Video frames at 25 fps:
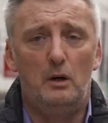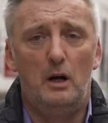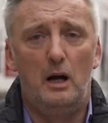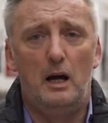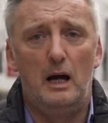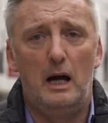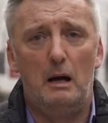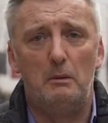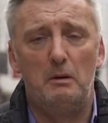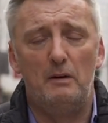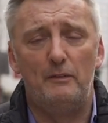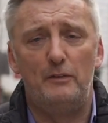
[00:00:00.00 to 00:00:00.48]

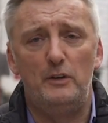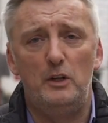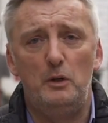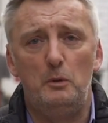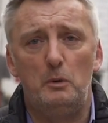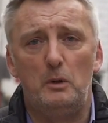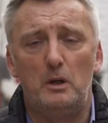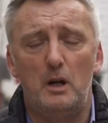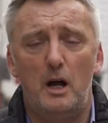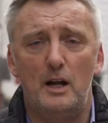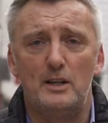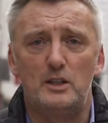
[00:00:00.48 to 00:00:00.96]
however you
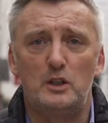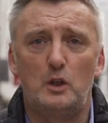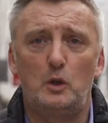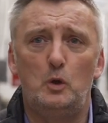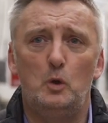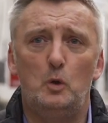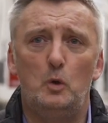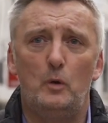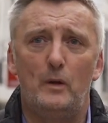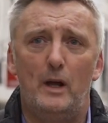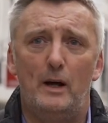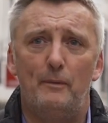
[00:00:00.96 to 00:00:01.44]
would like to
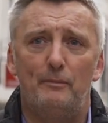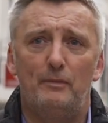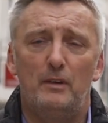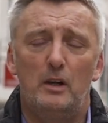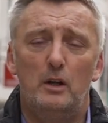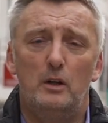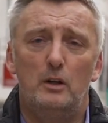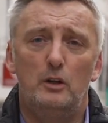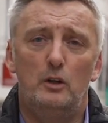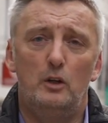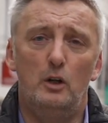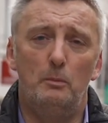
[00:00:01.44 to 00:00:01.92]
call that.
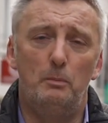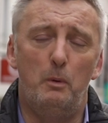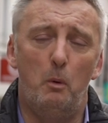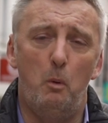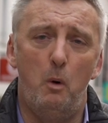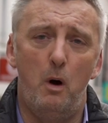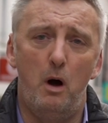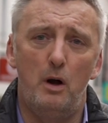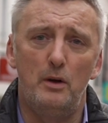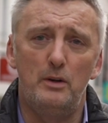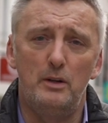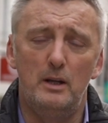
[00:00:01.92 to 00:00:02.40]
Number
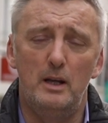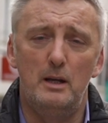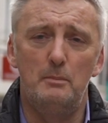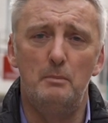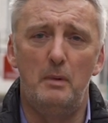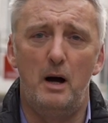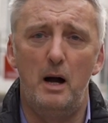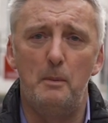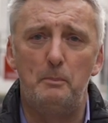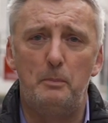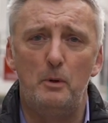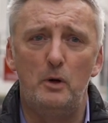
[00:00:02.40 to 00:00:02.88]
1 in
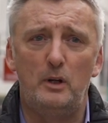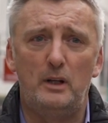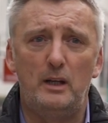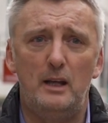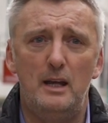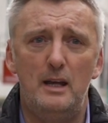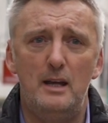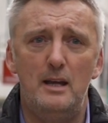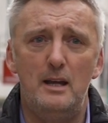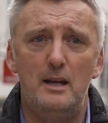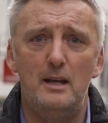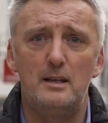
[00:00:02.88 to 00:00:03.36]
my book
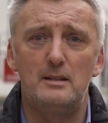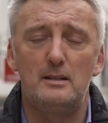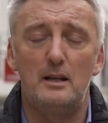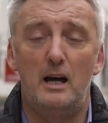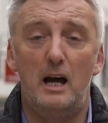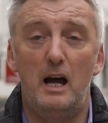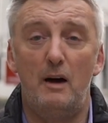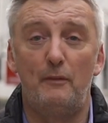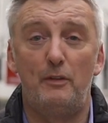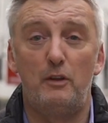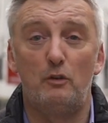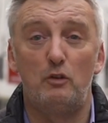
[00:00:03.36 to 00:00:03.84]
is
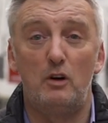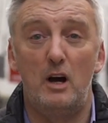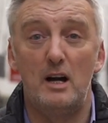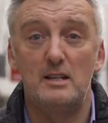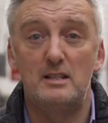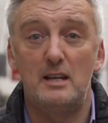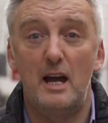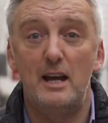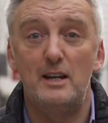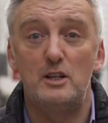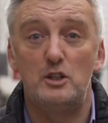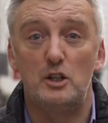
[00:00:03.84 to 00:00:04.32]
have the
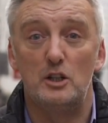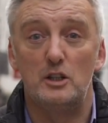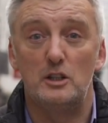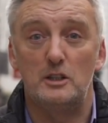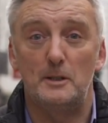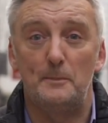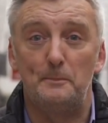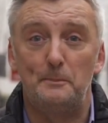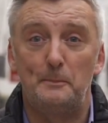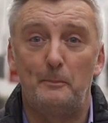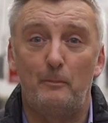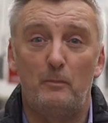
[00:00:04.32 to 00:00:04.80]
right agent.